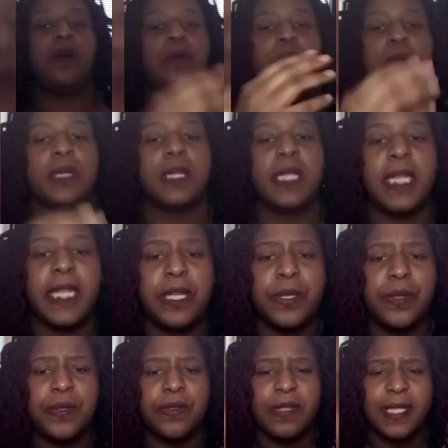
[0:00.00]
on
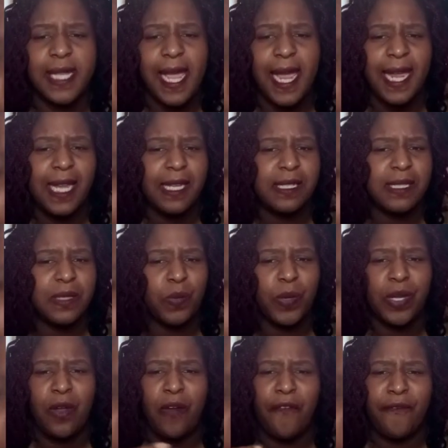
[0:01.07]
clinical sites,
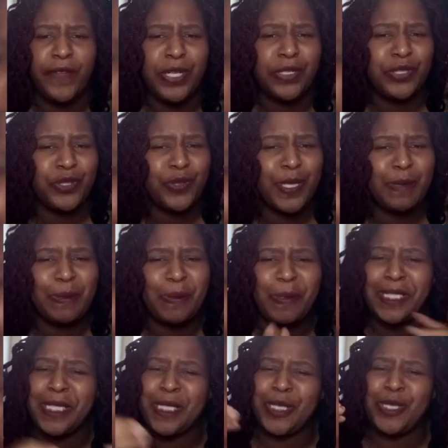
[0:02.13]
went on field trips,
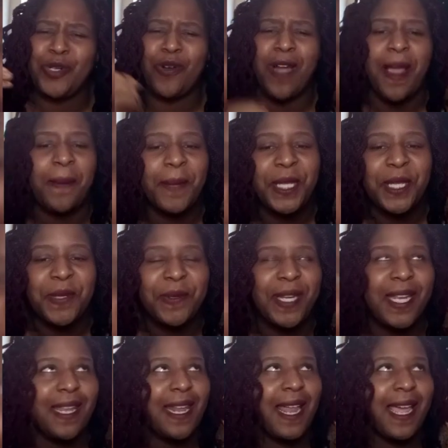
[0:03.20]
went to the trauma
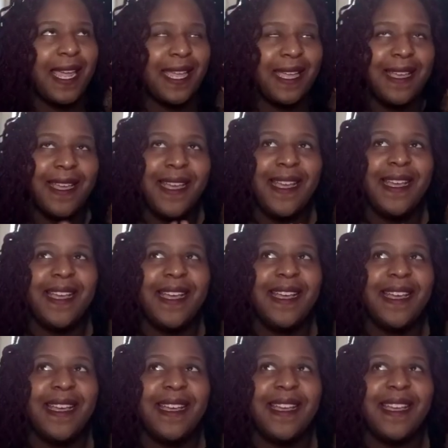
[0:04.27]
unit. Like,
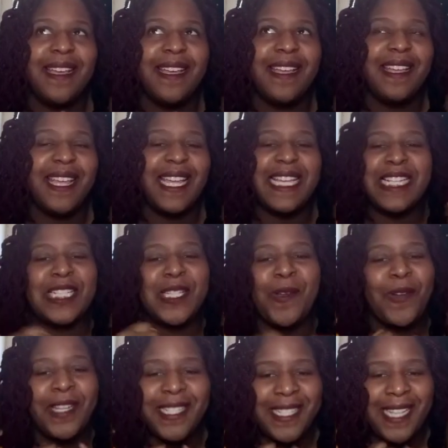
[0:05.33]
it's
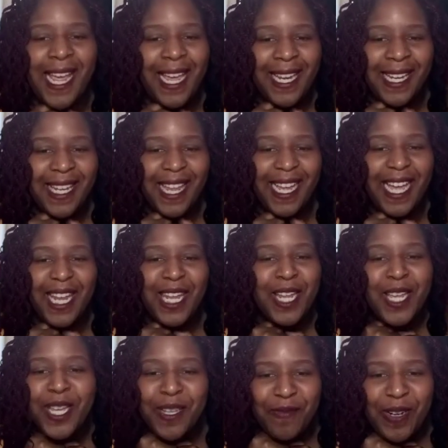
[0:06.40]
so exciting. Like, I
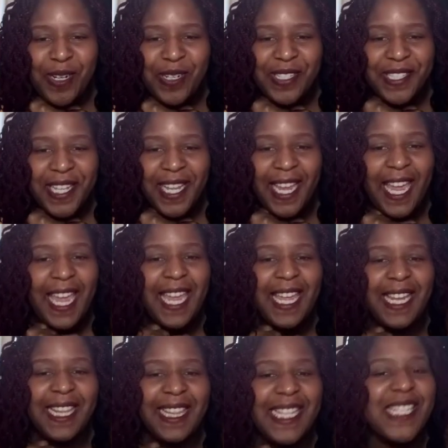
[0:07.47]
love nursing.
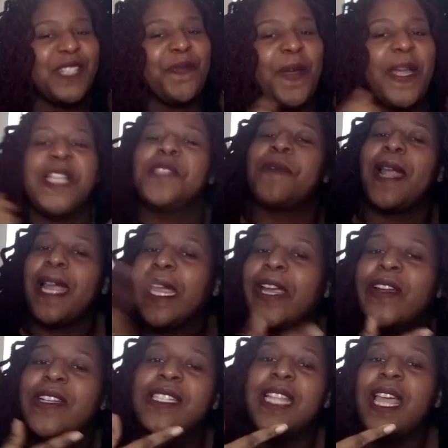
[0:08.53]
And this face right
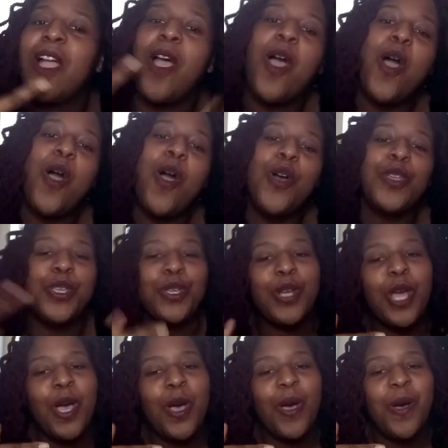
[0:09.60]
here is like, oh, you
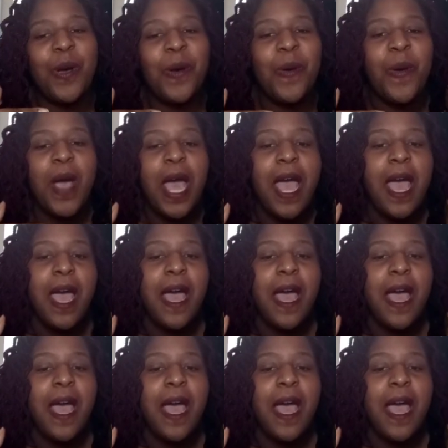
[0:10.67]
know,